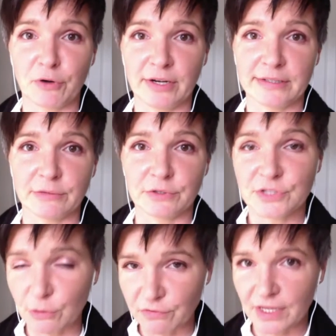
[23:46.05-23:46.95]
And
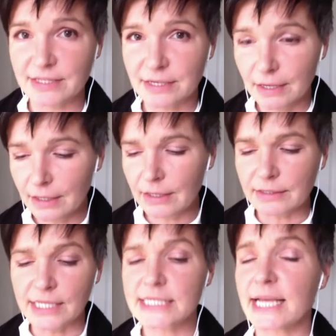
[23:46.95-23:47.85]
let me
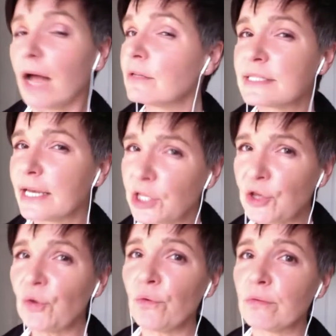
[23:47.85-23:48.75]
just tell you that one
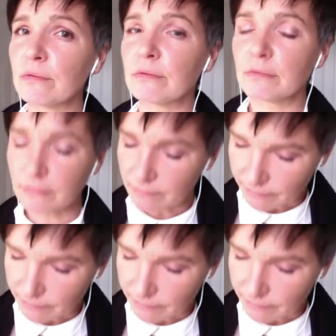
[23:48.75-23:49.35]
of the things that